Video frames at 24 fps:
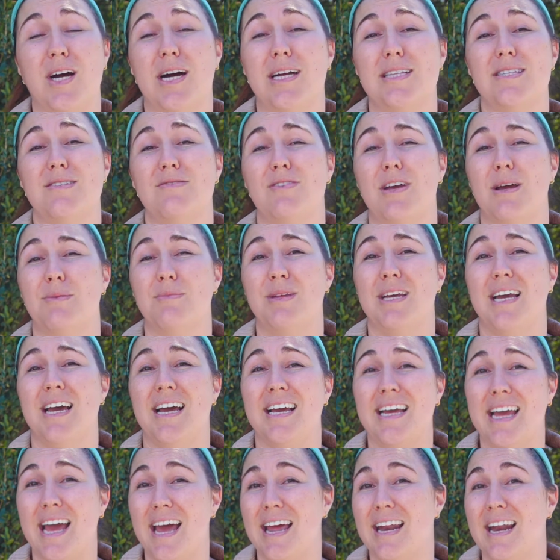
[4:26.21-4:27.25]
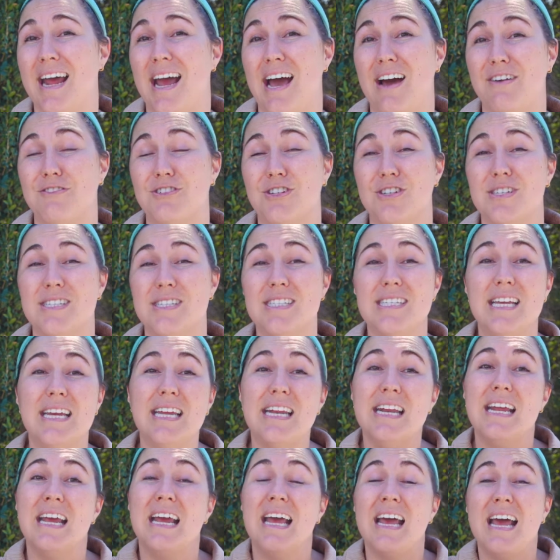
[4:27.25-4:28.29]
God's family again after
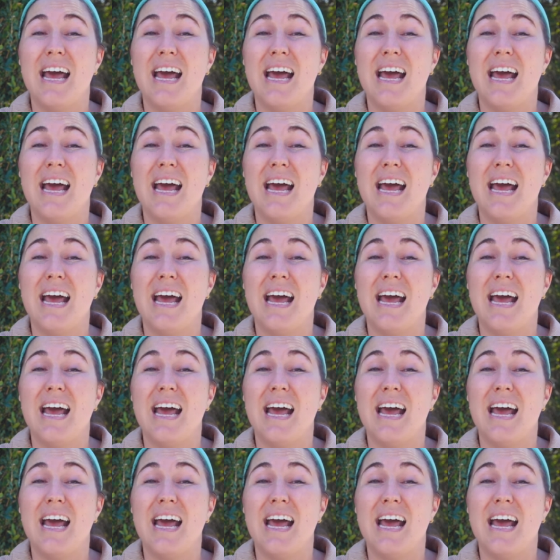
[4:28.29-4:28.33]
sin